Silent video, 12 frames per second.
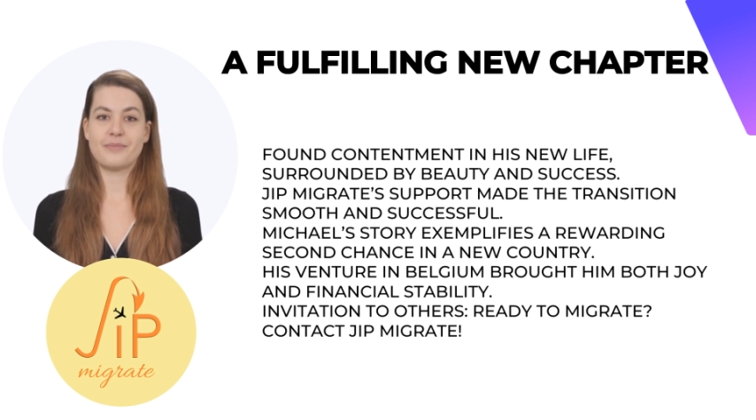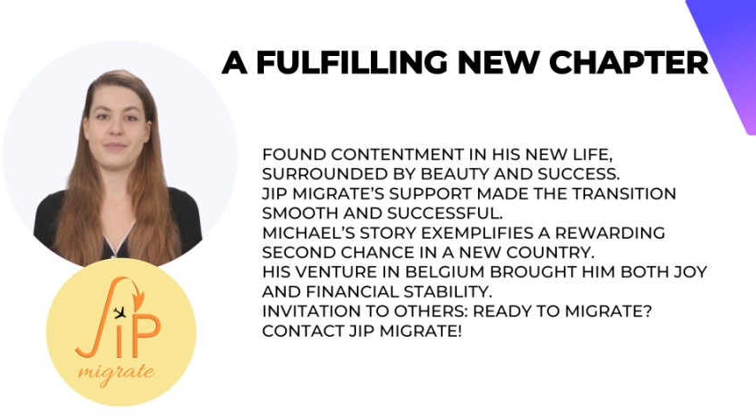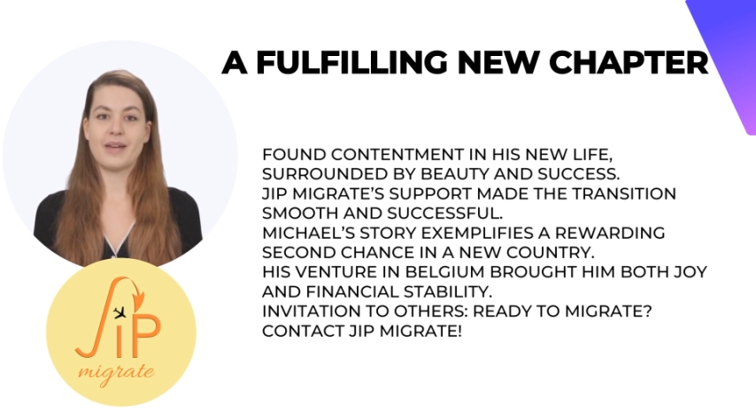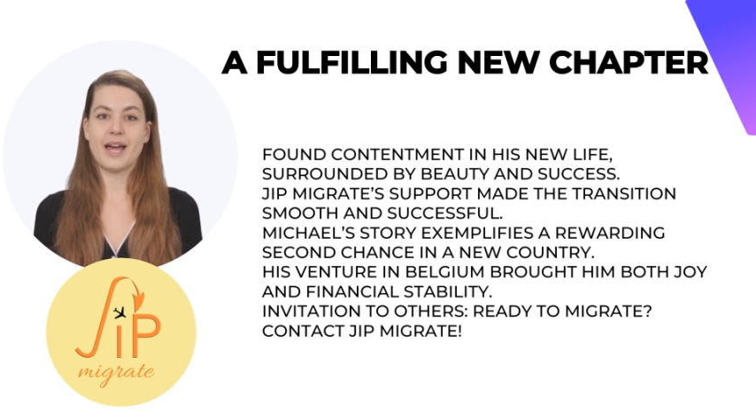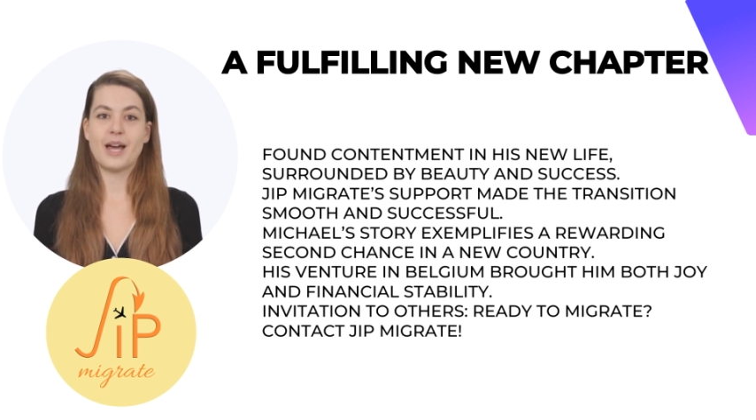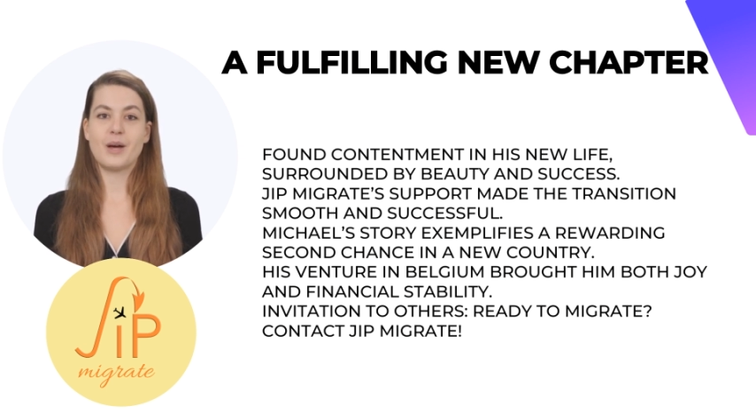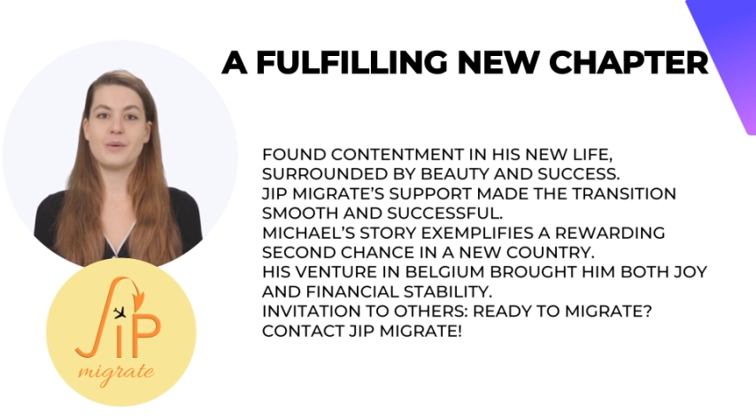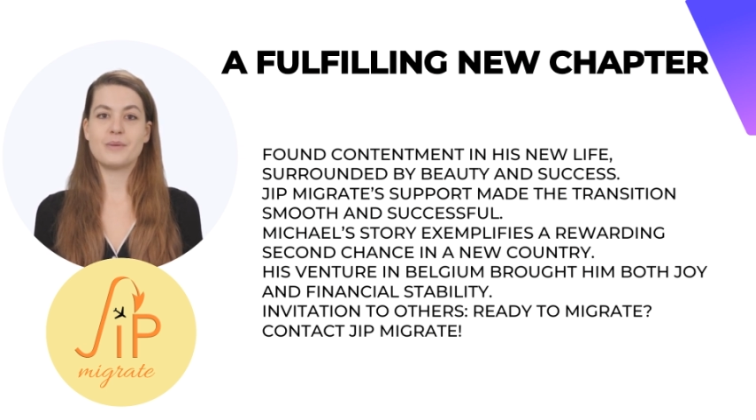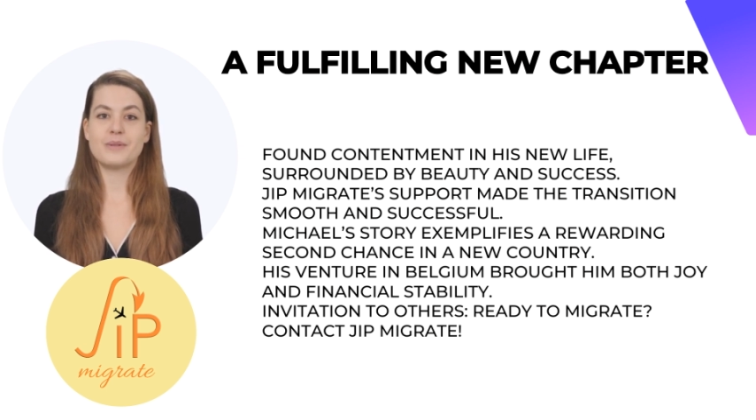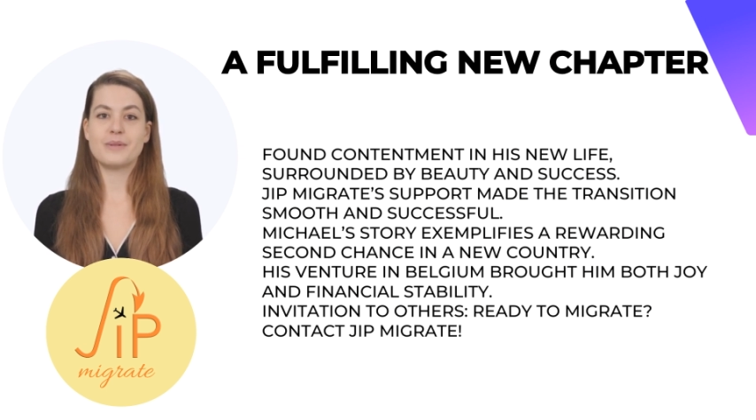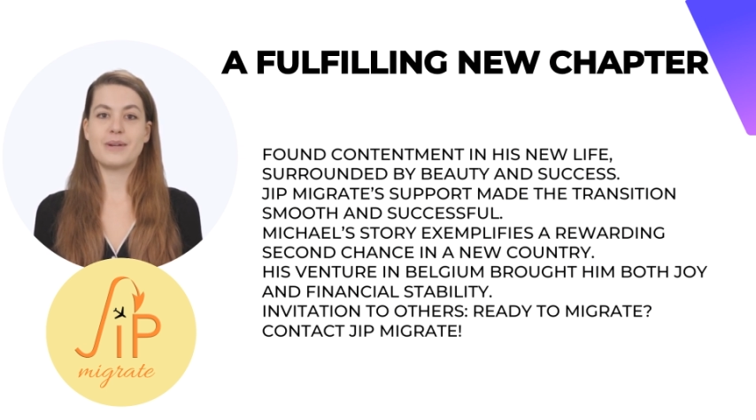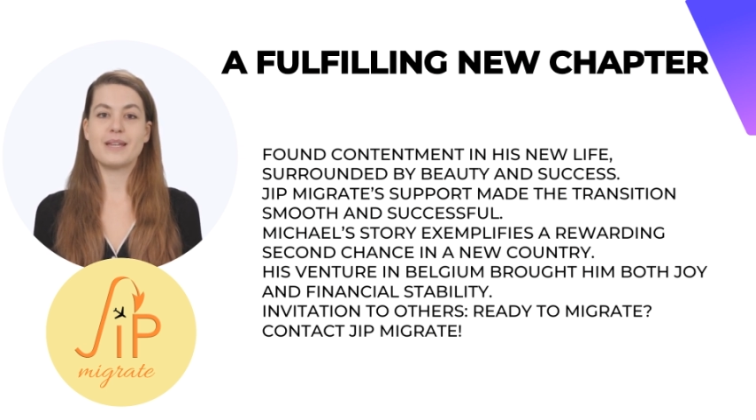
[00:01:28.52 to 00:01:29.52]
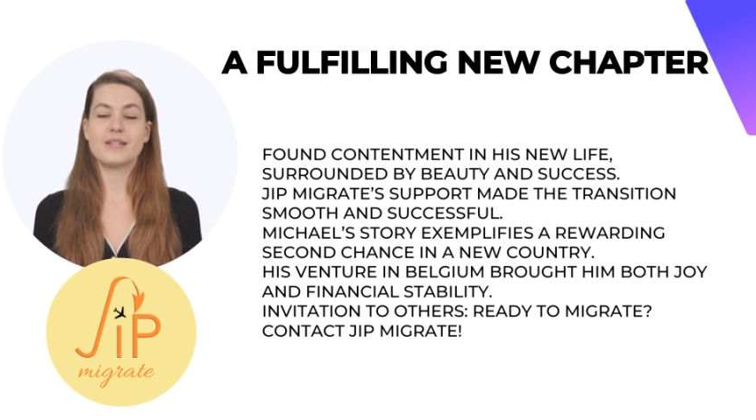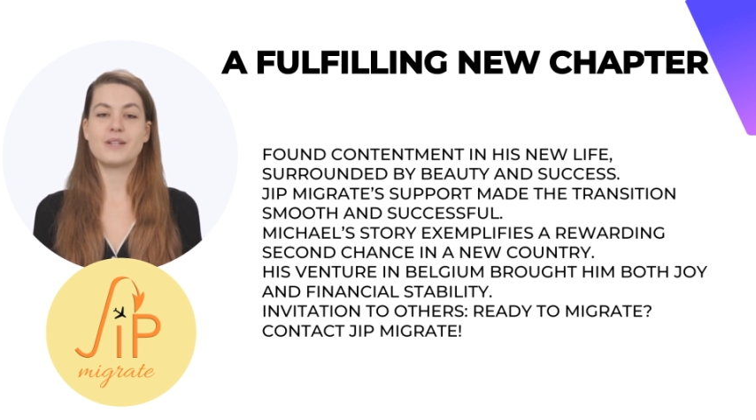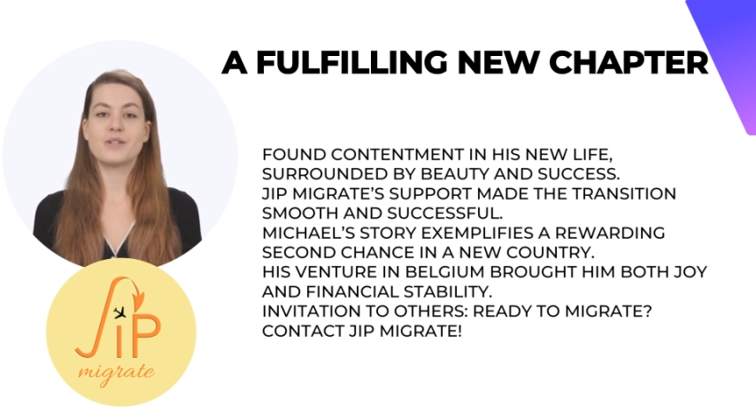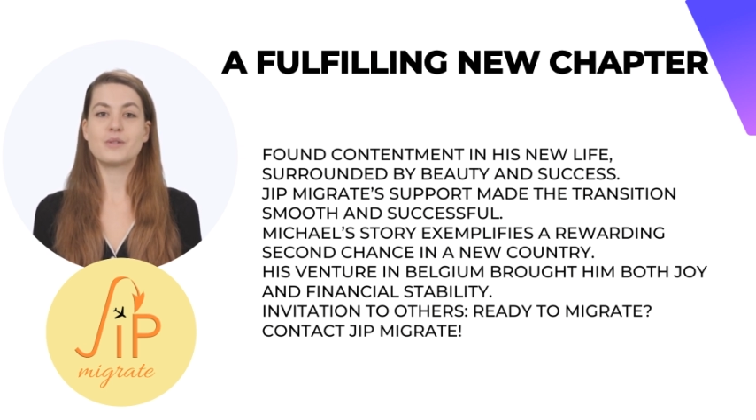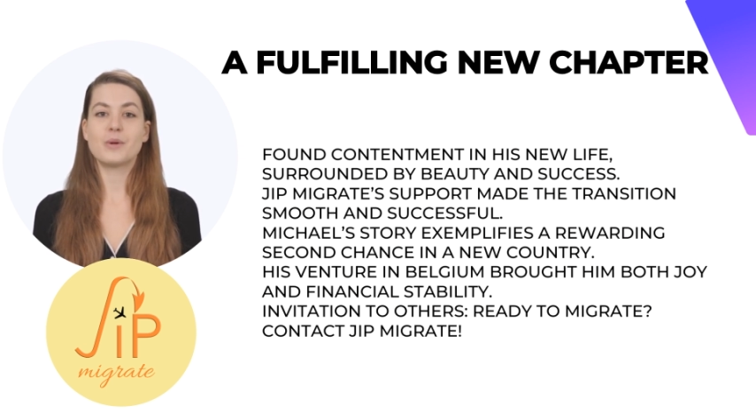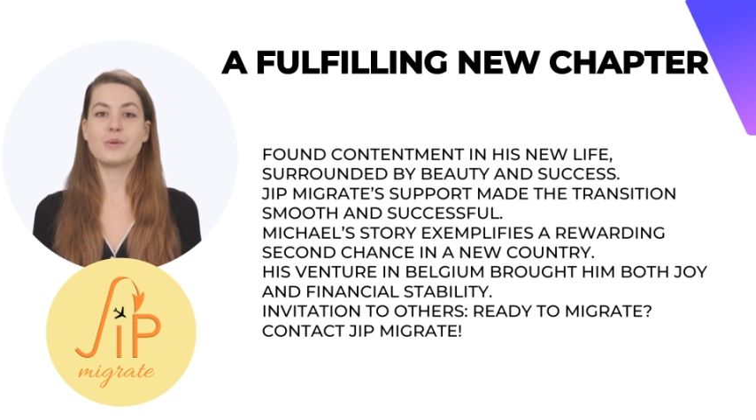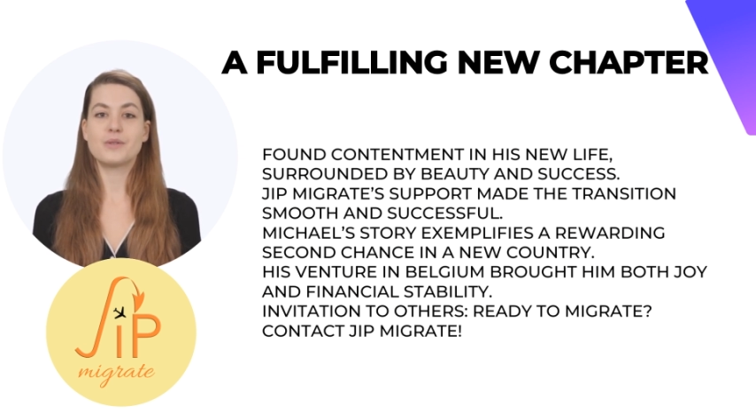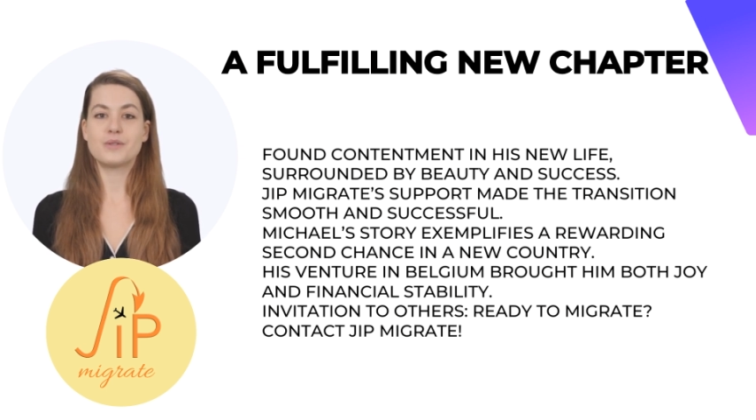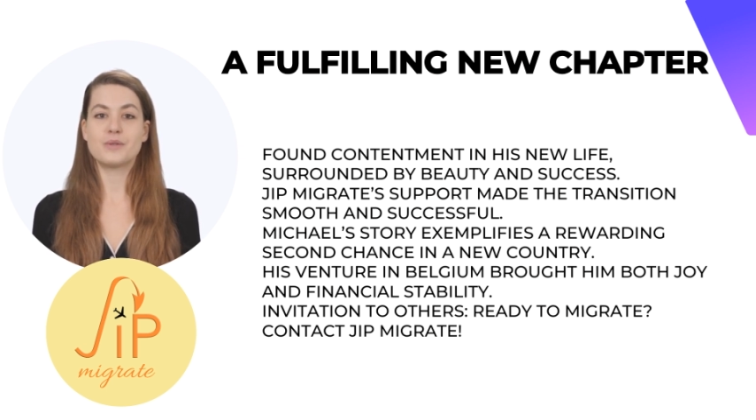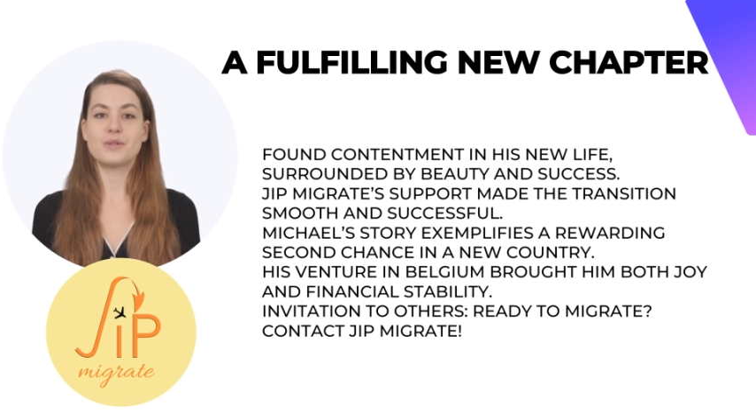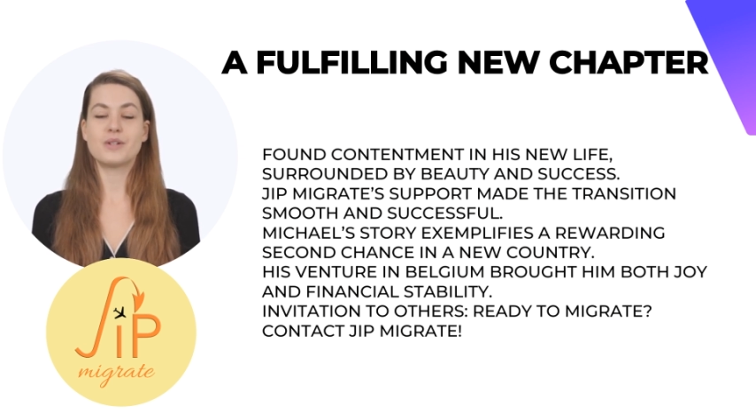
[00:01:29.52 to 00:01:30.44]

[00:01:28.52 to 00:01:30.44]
Now, as he strolls through